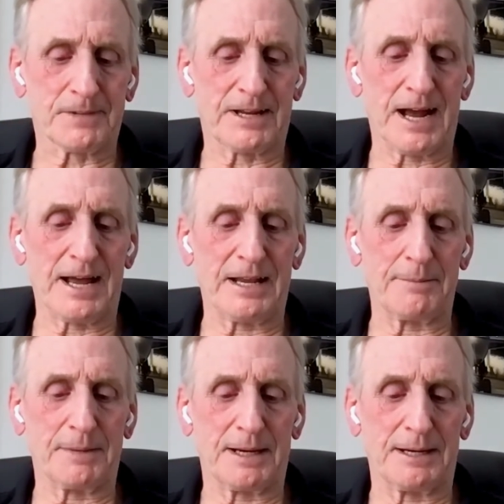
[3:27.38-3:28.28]
guy
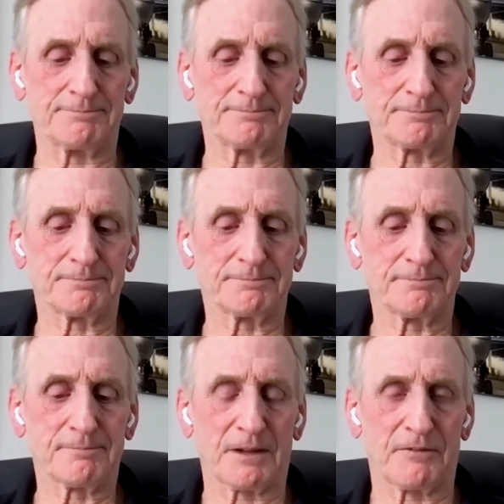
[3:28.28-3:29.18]
named
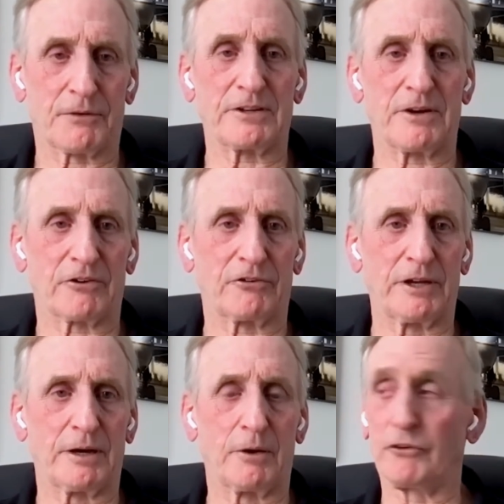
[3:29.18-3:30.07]
Fred
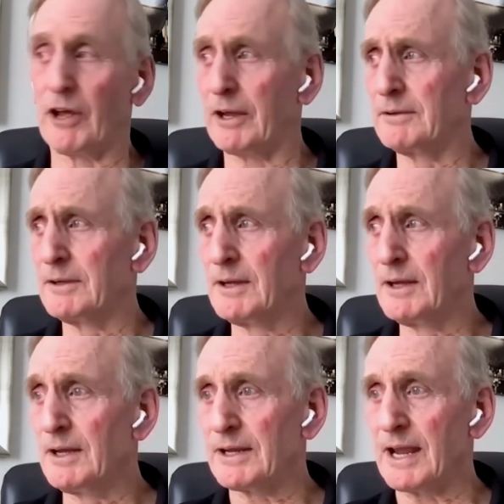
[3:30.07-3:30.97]
Garcia, Jose,
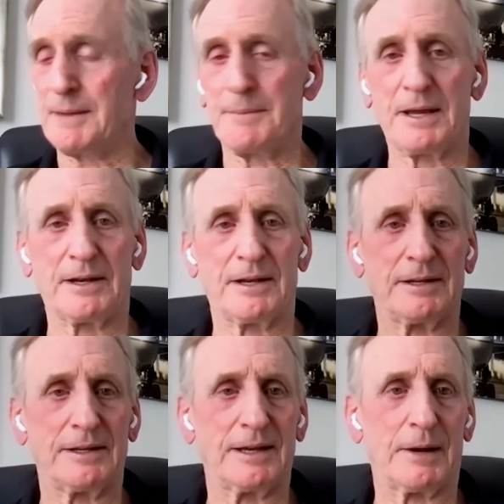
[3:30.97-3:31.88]
came in,
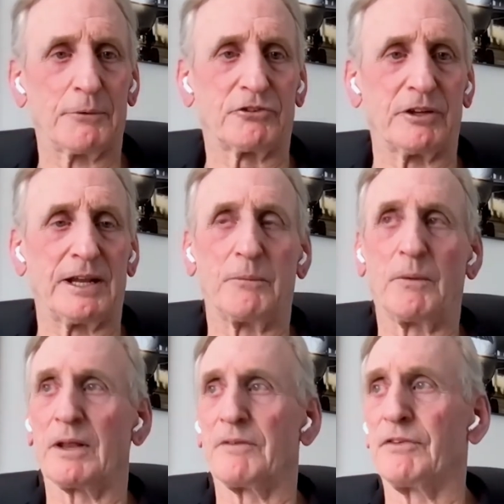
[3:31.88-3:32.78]
and I was sitting in
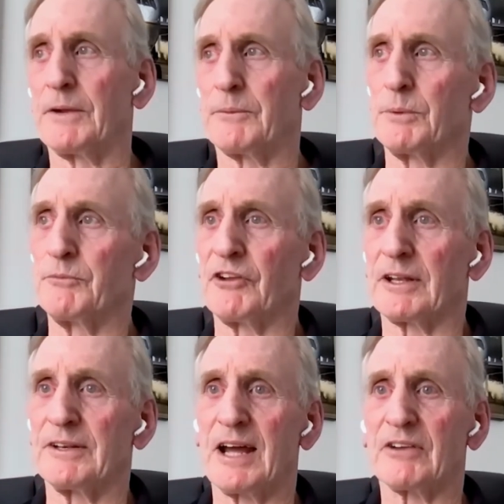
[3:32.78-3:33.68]
one of the flight rooms
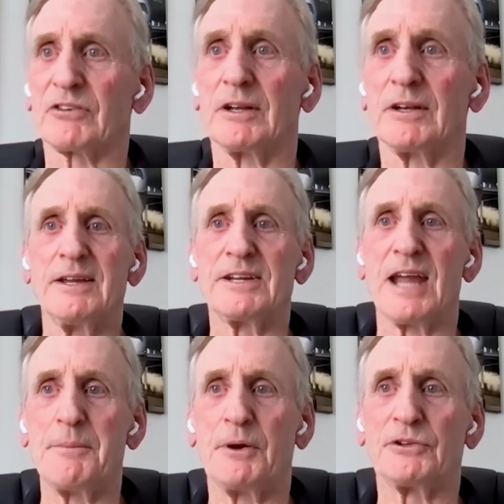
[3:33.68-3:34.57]
at the desk, and he
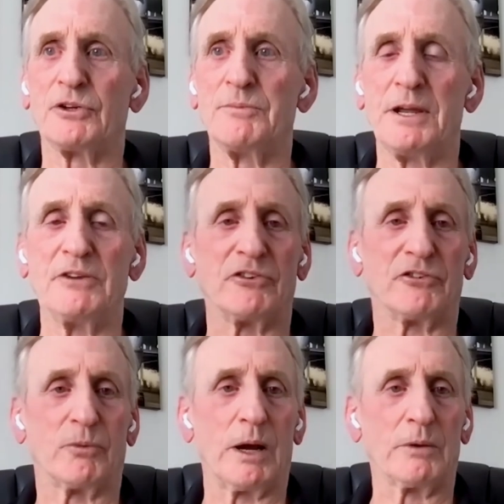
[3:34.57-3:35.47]
came with 2
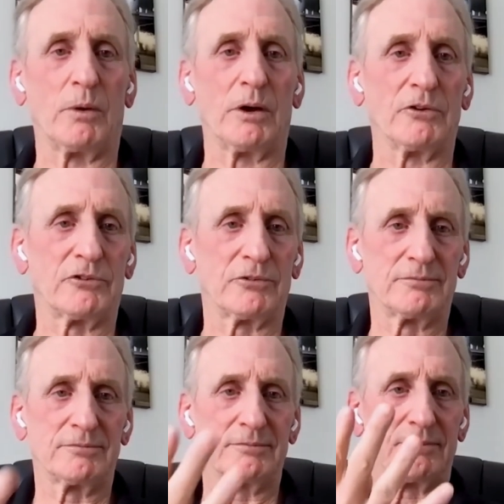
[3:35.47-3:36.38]
pieces. One
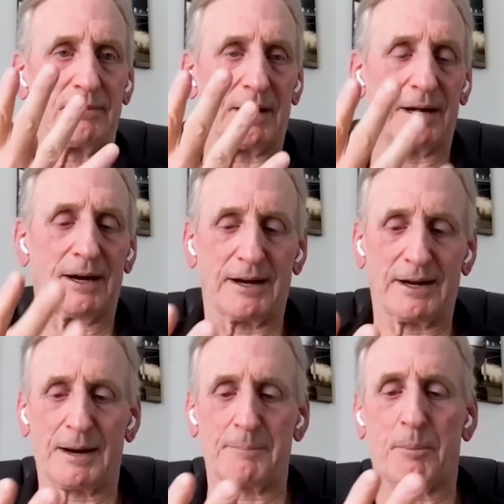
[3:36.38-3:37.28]
was
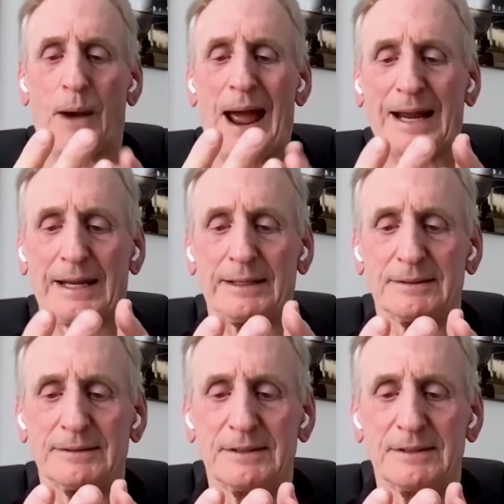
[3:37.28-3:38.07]
a bracket,